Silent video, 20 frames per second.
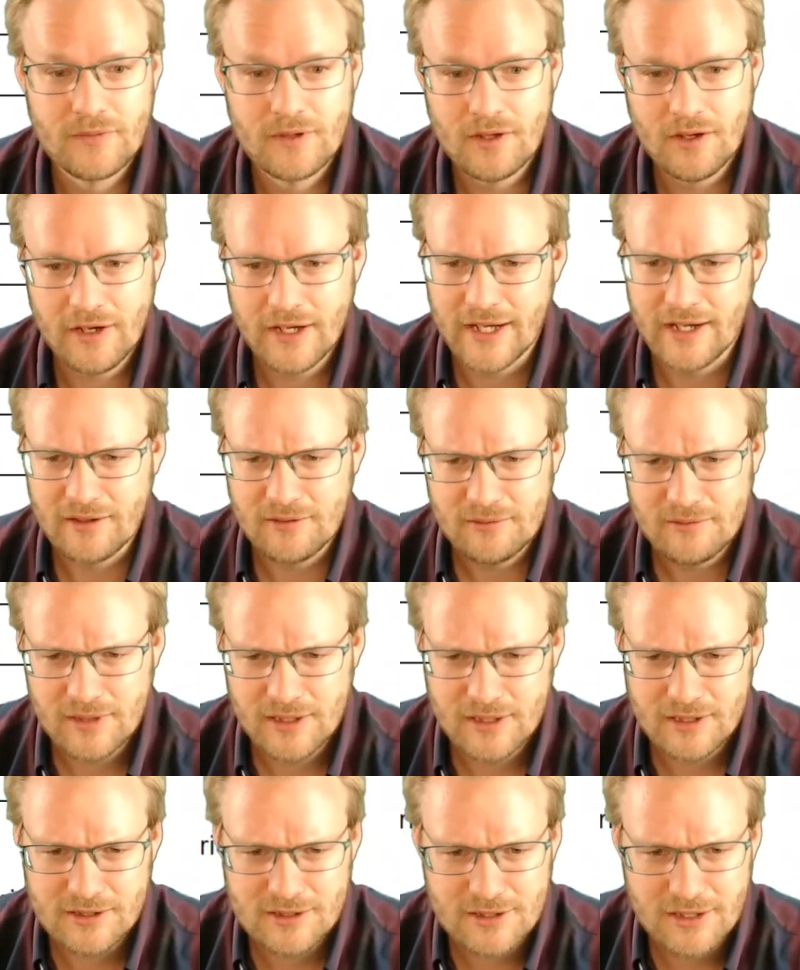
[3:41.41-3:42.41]
Okay, what
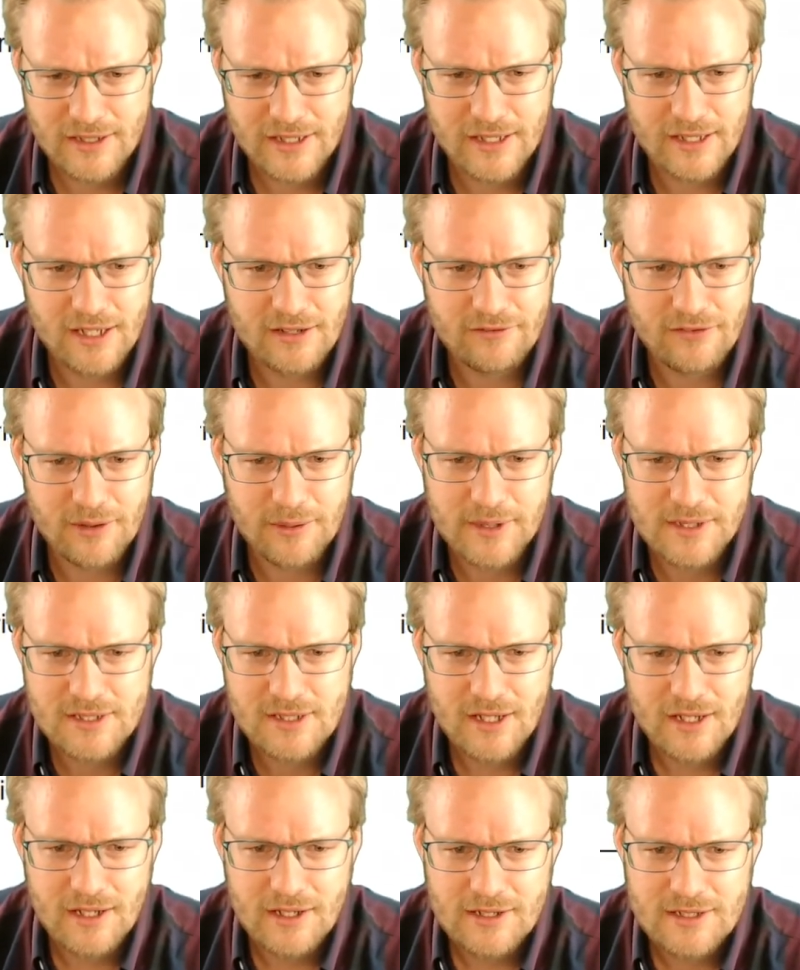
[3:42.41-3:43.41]
else do they need from us?
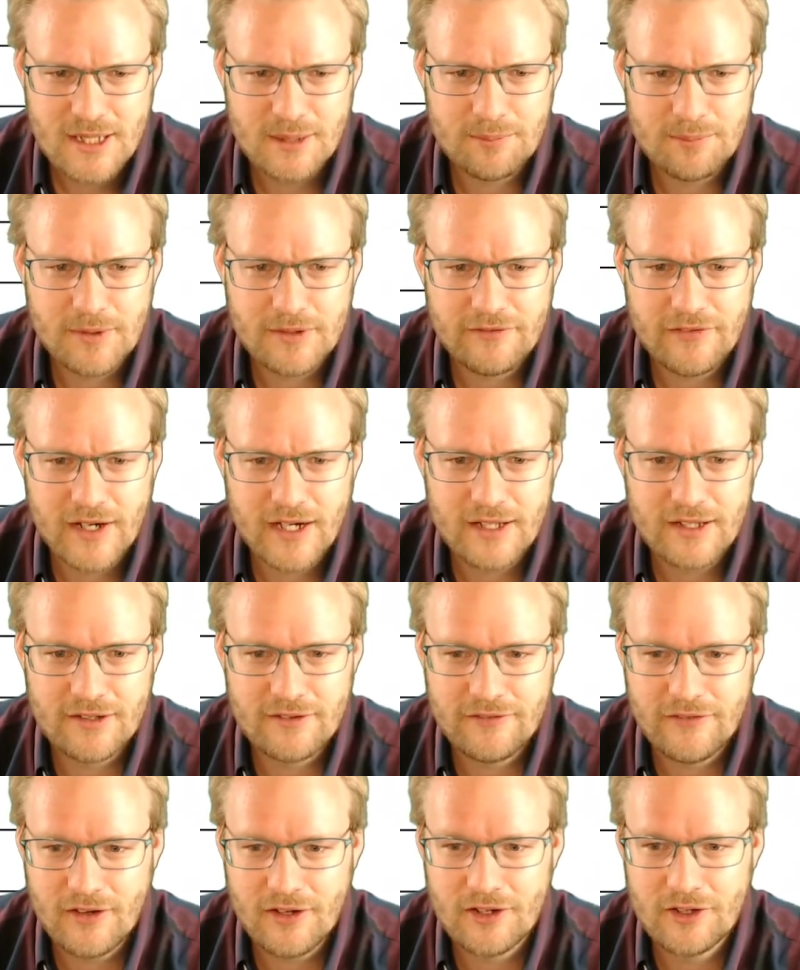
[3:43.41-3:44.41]
Simplify the
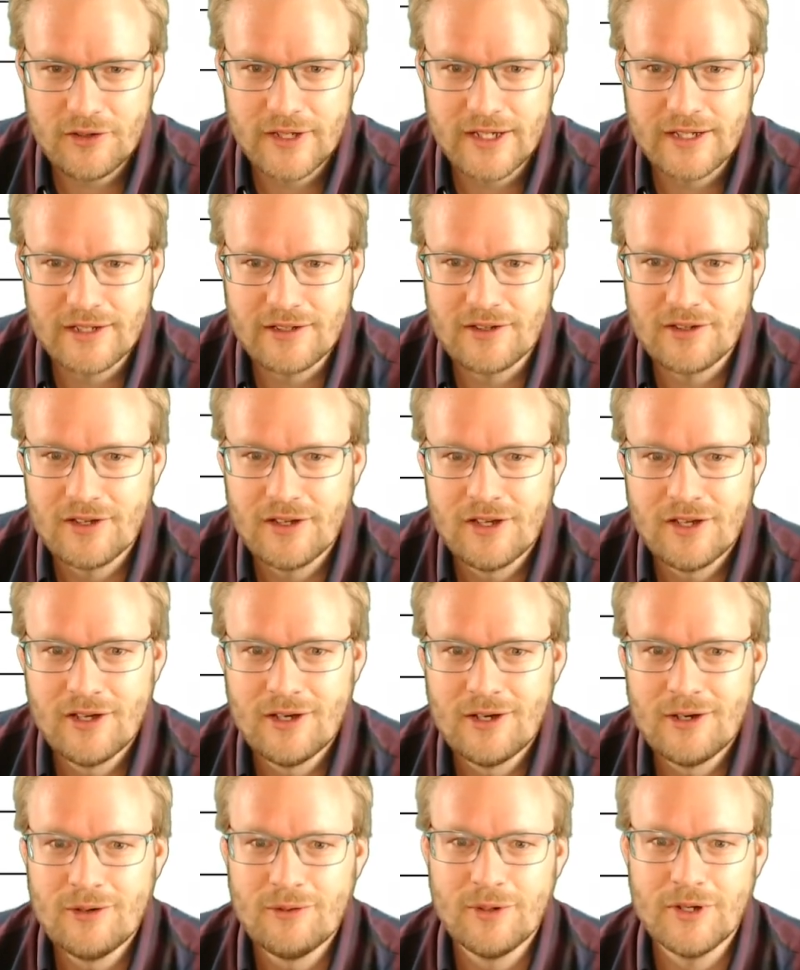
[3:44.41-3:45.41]
following
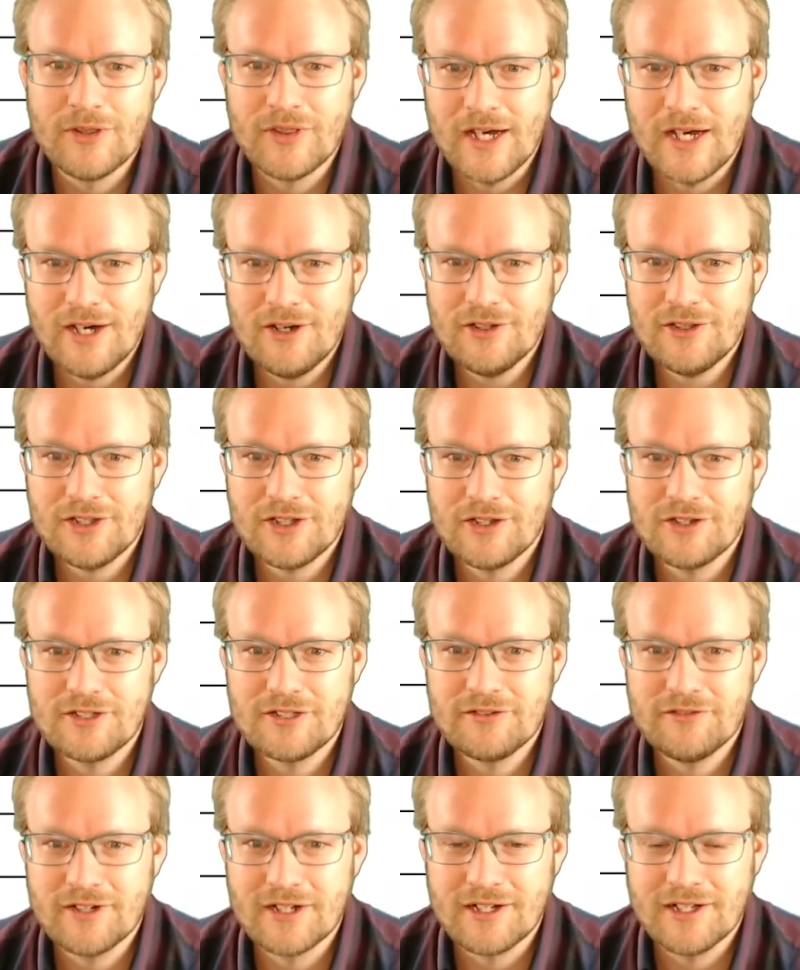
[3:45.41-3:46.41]
without the use
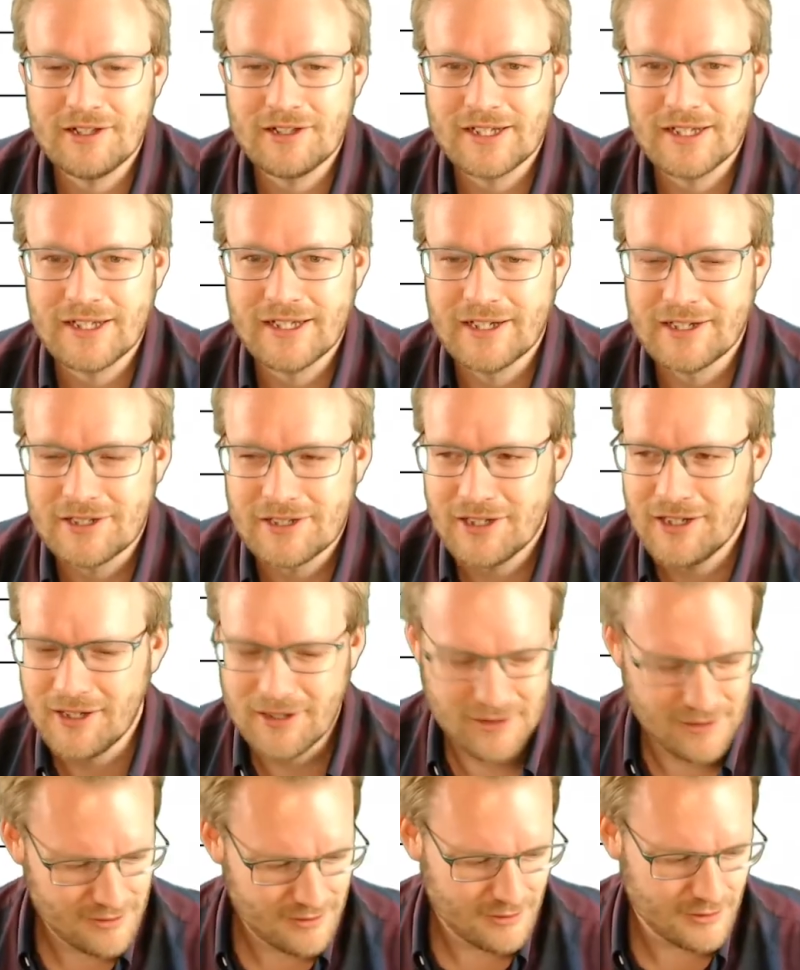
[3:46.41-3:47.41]
of a calculator,
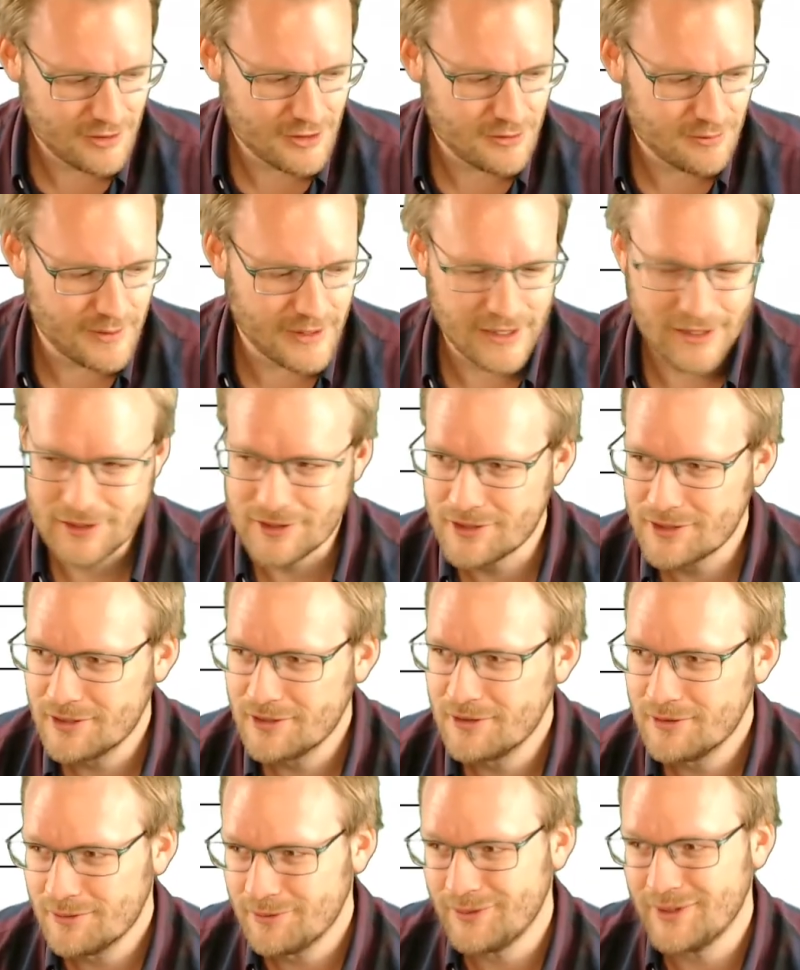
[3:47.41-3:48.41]
which means
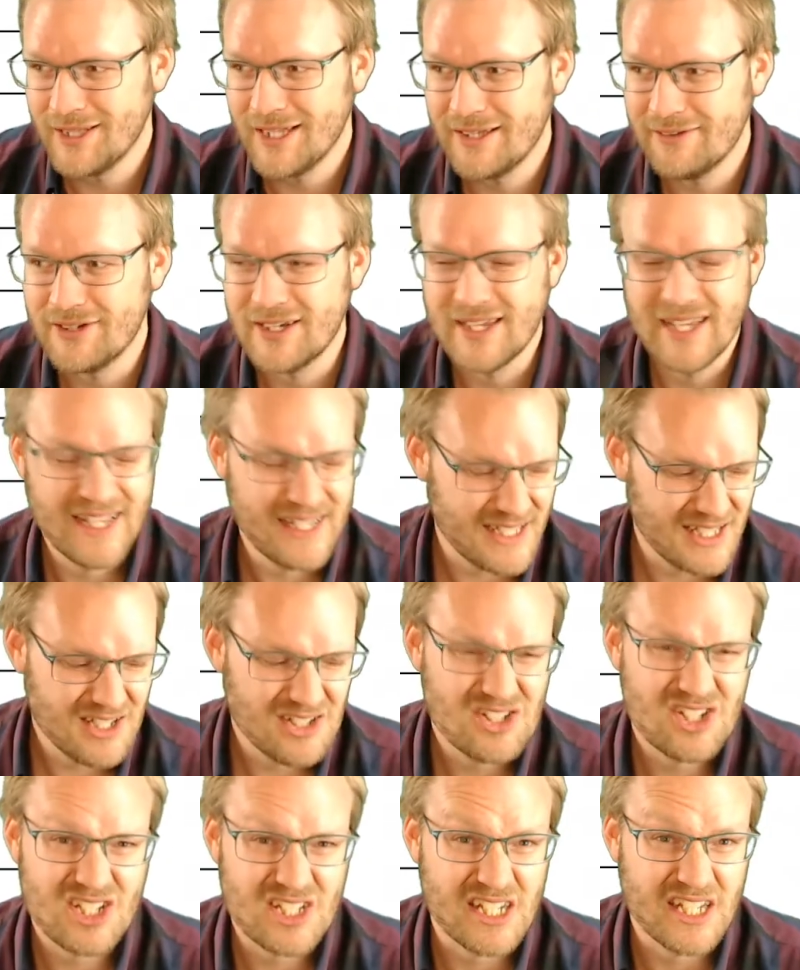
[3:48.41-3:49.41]
we'll have it handy
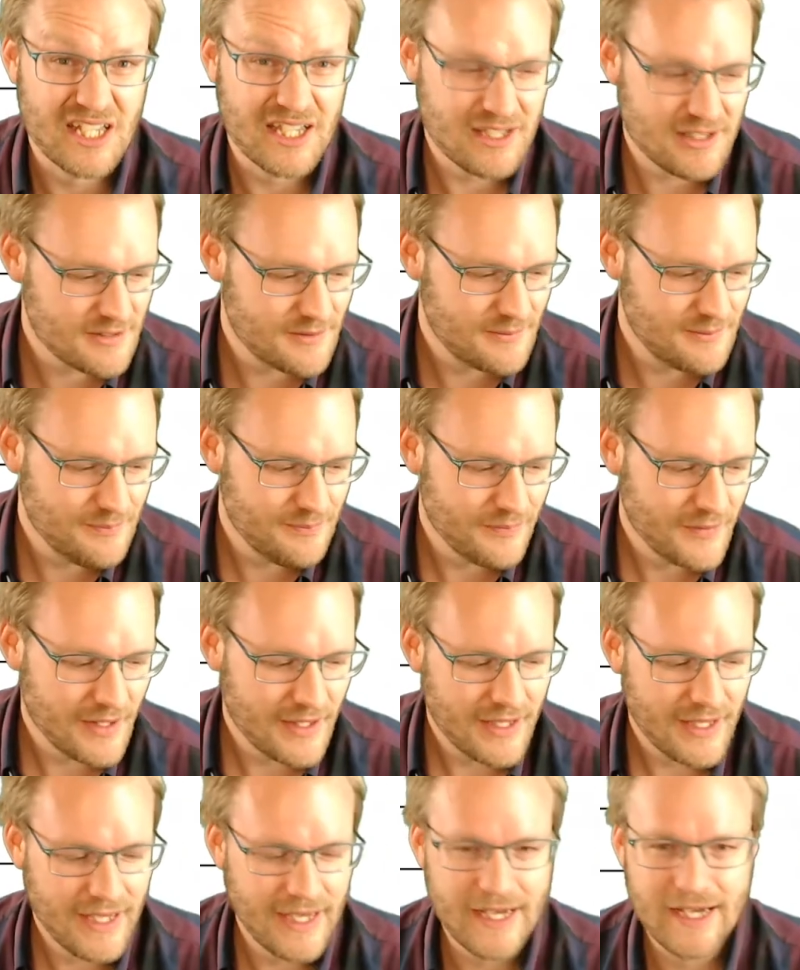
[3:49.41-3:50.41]
just in case,
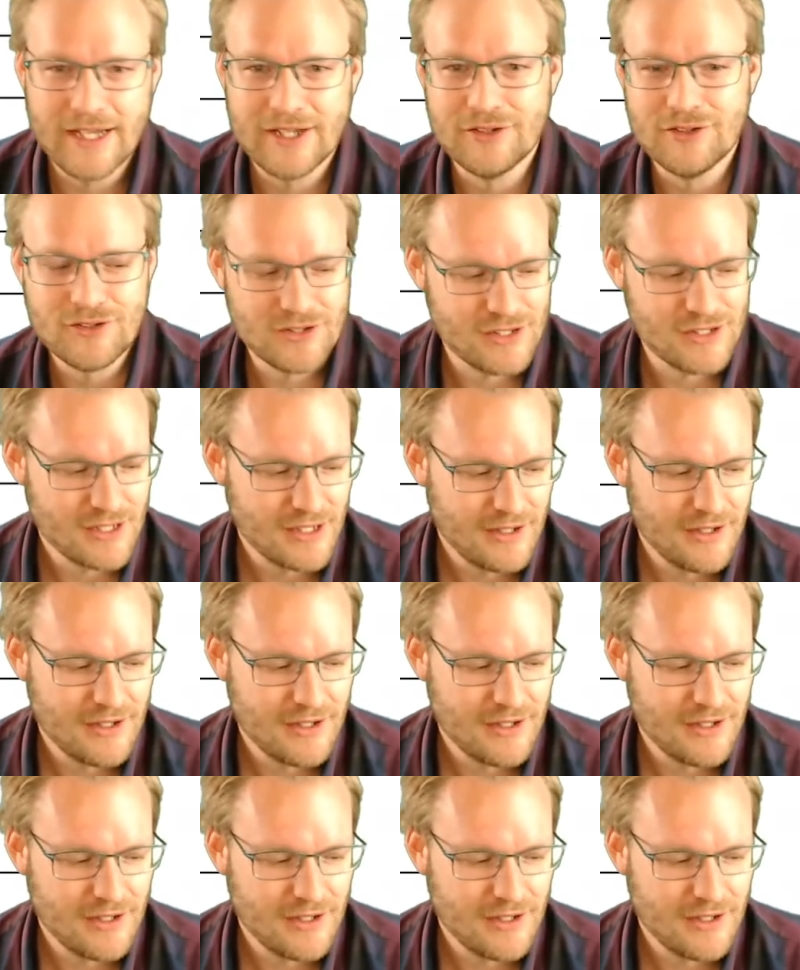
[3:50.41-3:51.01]
and